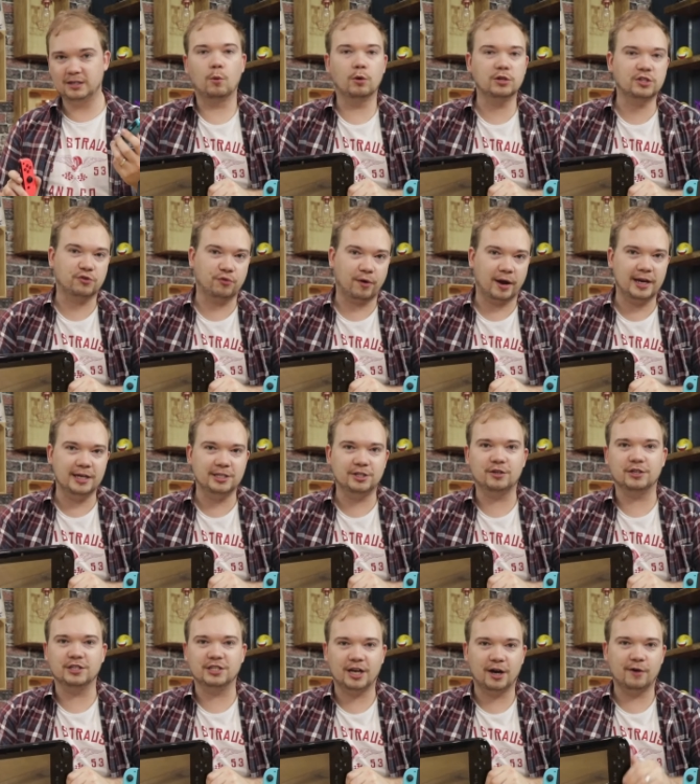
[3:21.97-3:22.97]
What's great, as
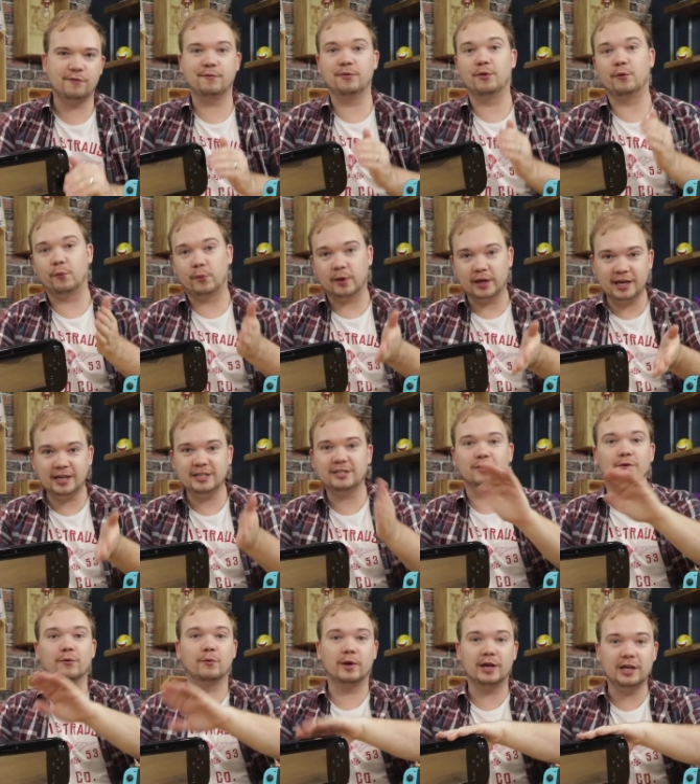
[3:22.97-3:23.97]
you can tell from the Wii
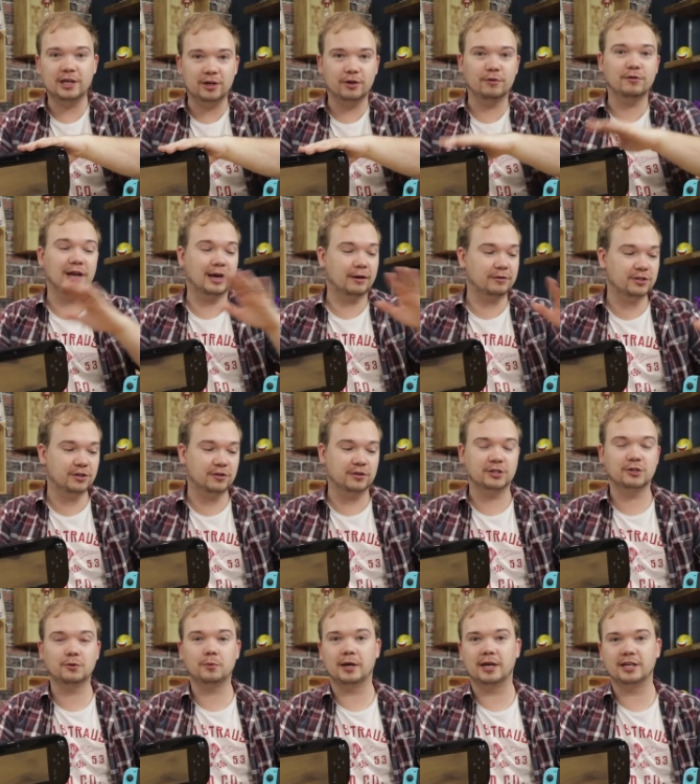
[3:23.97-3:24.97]
to the Wii U, now to the
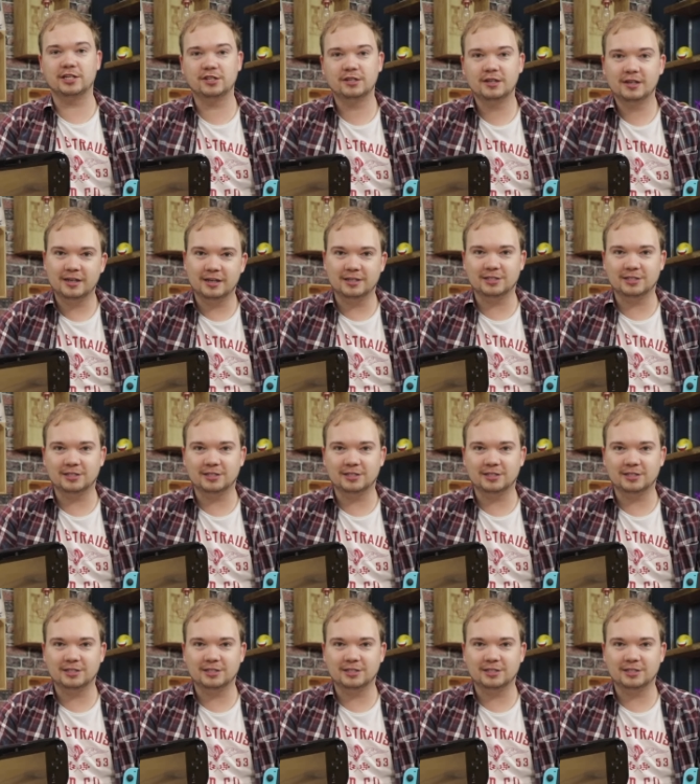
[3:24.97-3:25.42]
Switch,